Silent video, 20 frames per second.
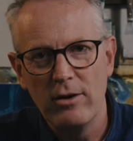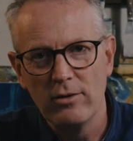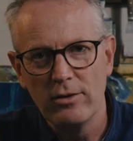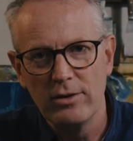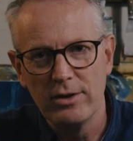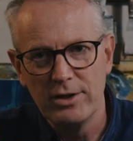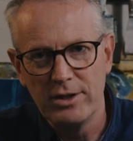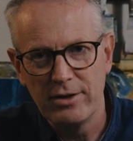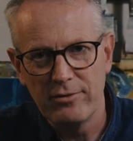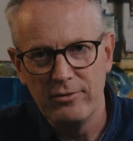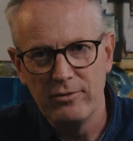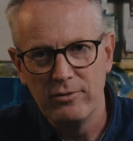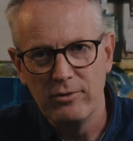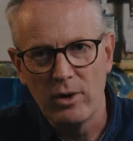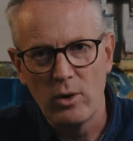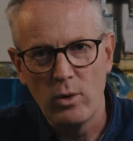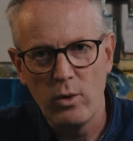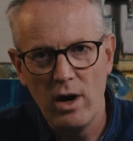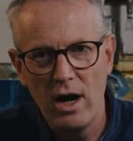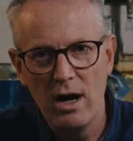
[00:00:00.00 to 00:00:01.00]
the different
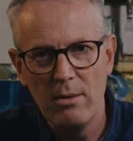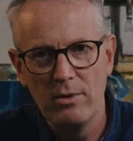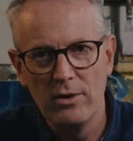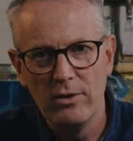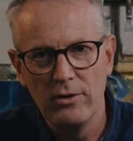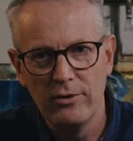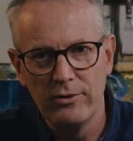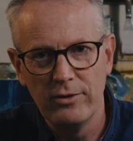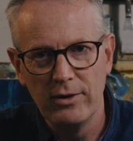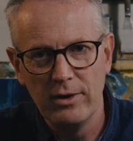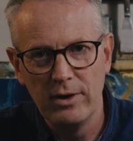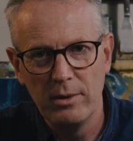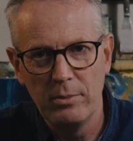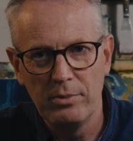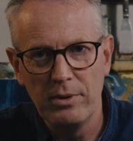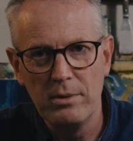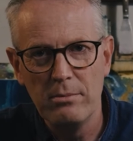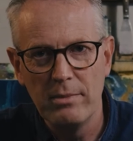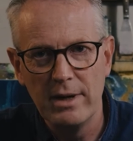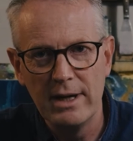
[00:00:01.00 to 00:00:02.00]
requirements that the
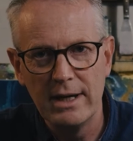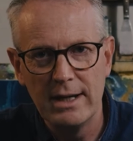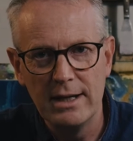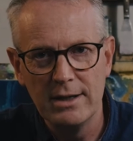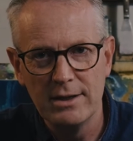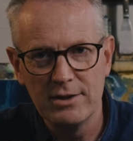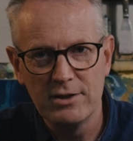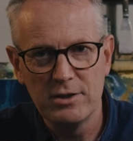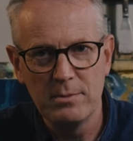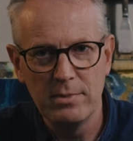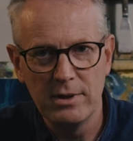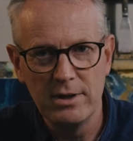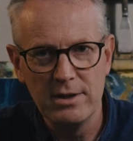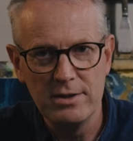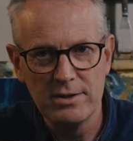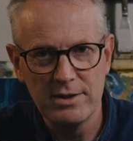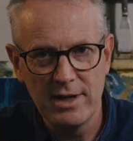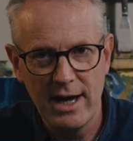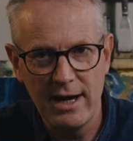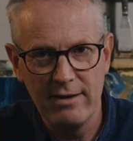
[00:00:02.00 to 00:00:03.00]
printmaking disciplines
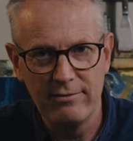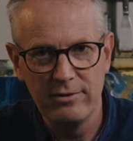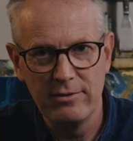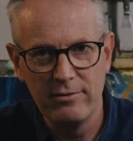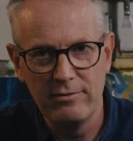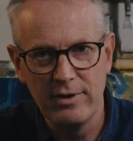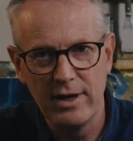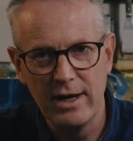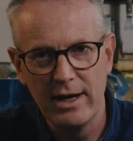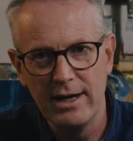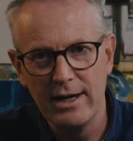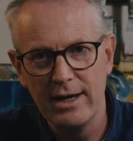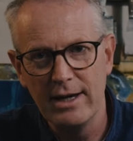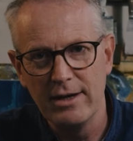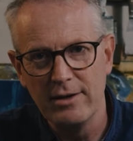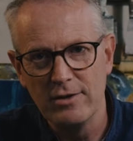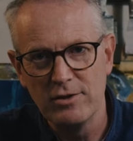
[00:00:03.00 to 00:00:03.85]
have of their inks,